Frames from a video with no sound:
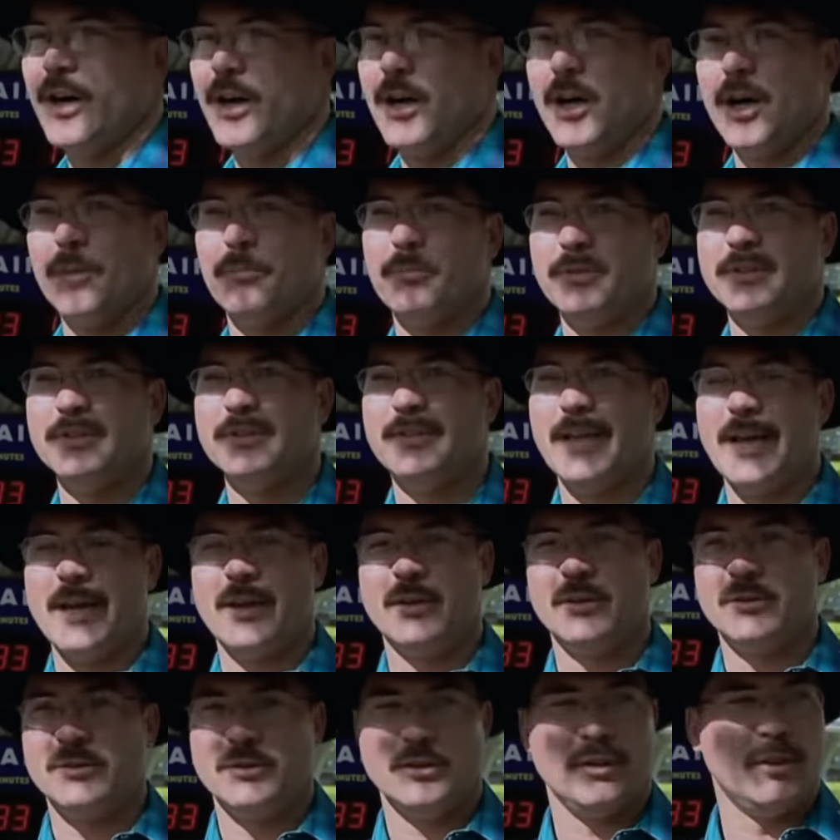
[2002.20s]
up and
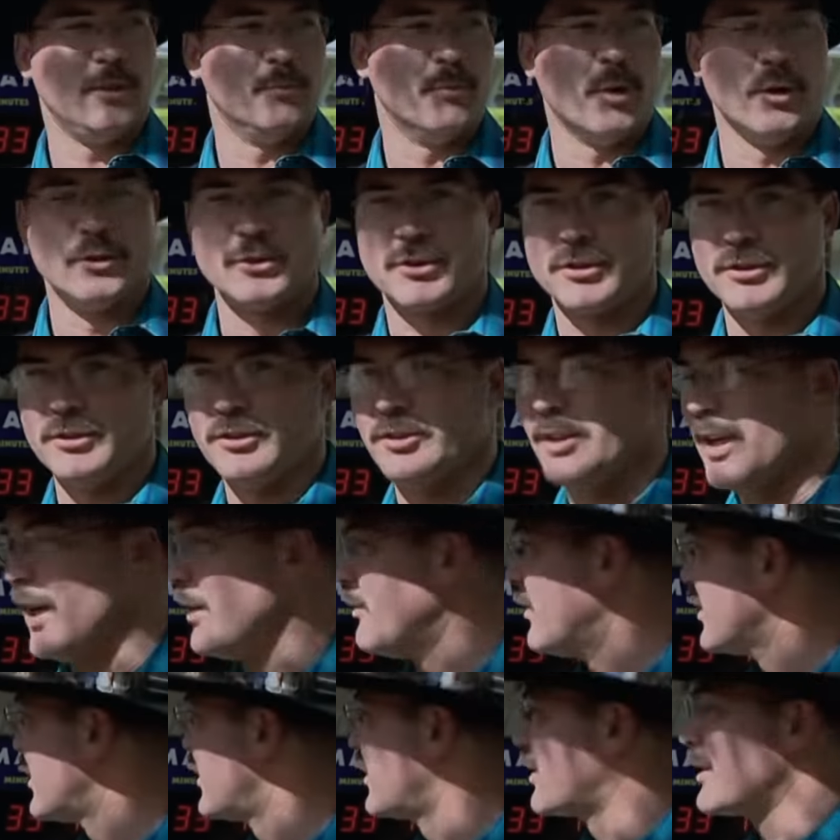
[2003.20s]
down emotions. You
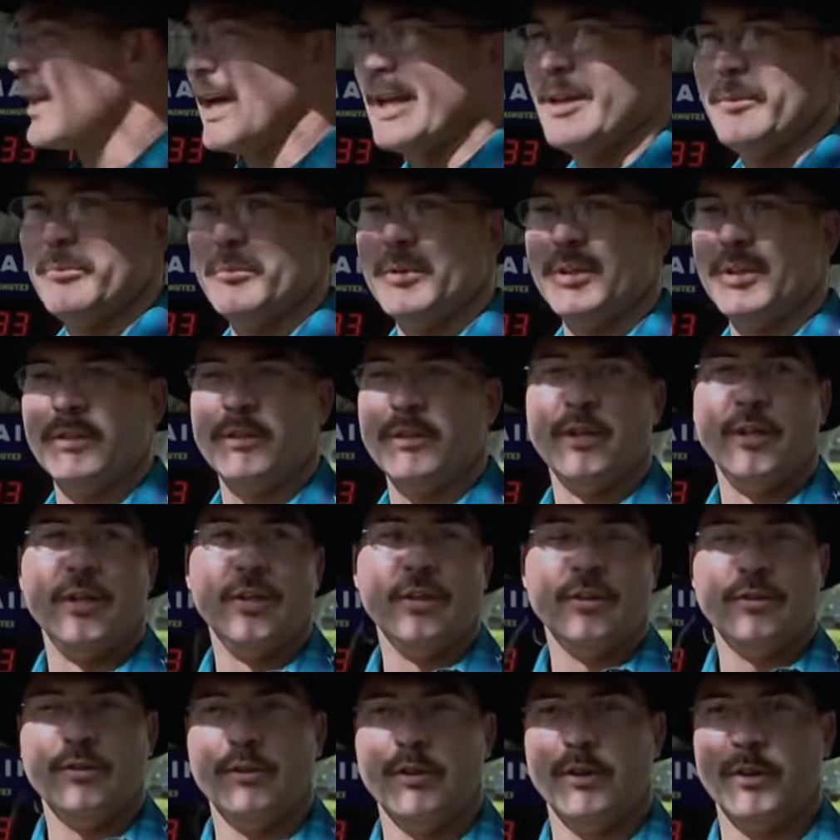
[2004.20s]
have excitement,
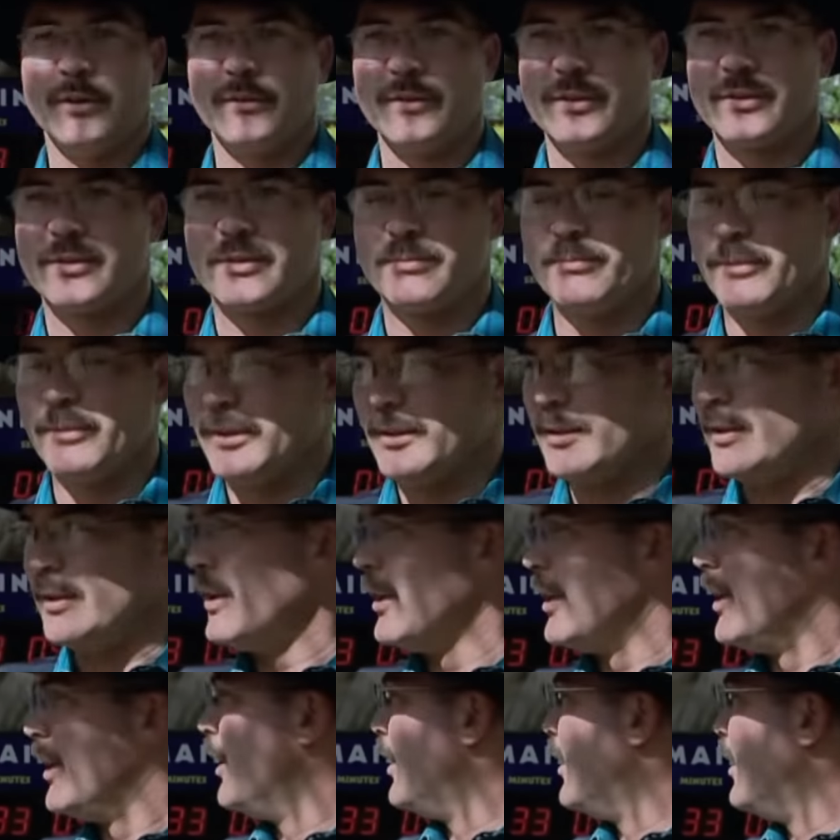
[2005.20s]
nervousness,
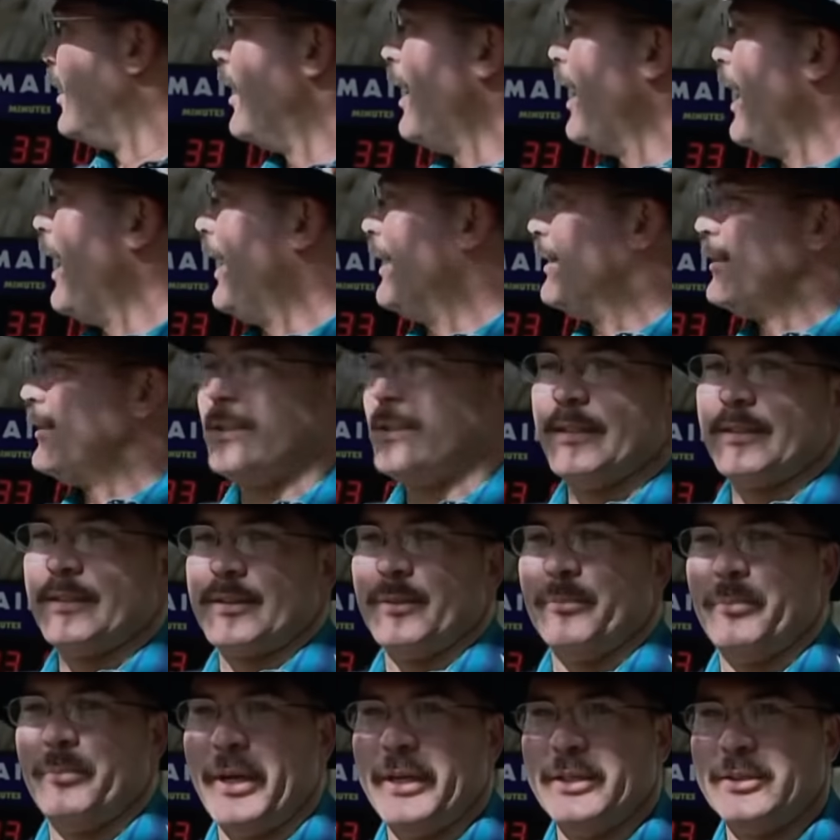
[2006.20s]

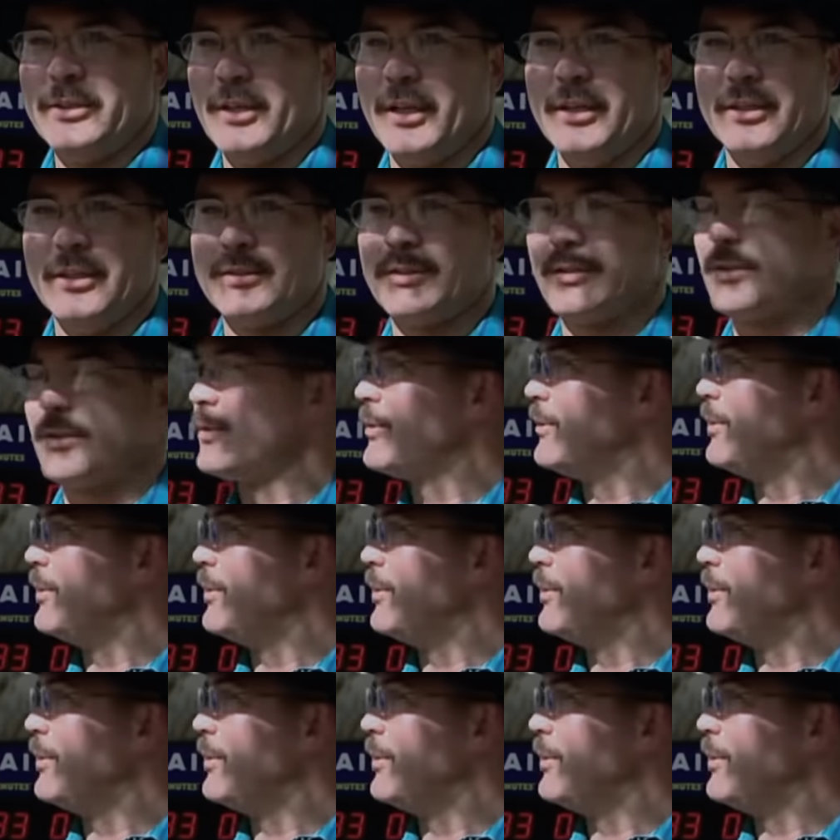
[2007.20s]
anticipation. It's